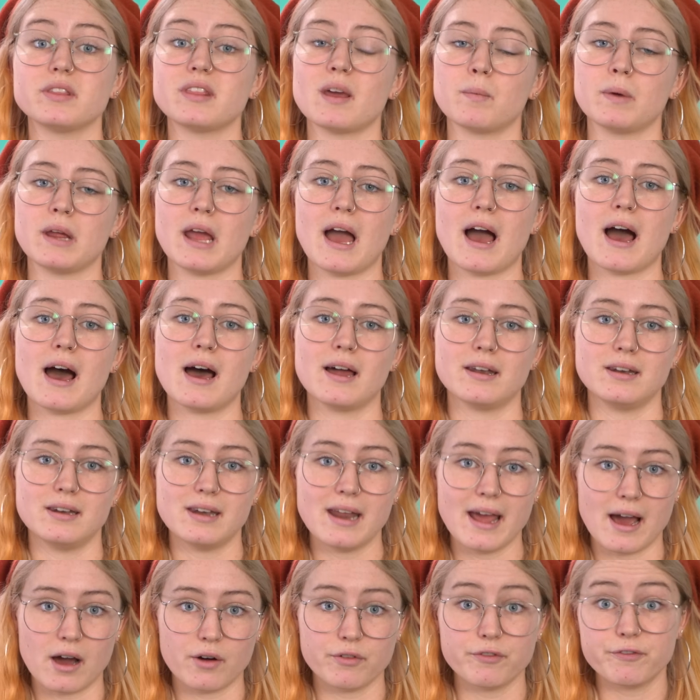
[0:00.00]
that we are
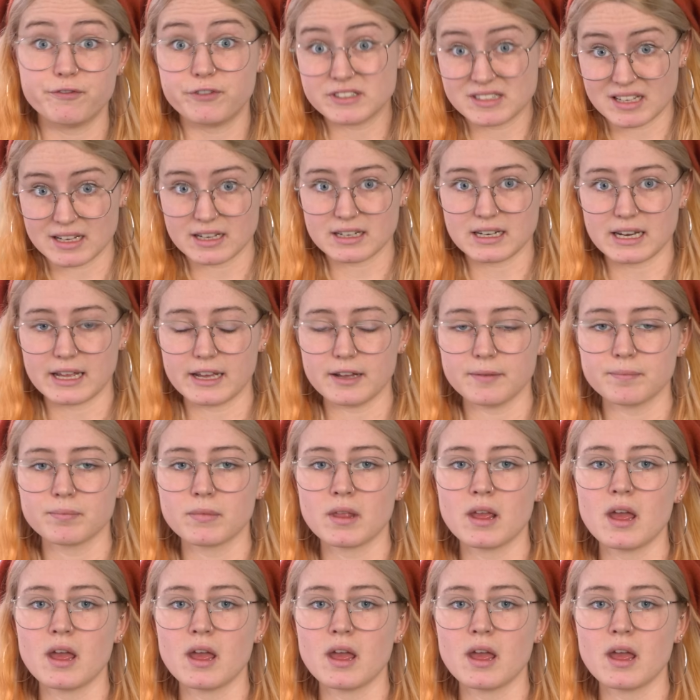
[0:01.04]
now physically.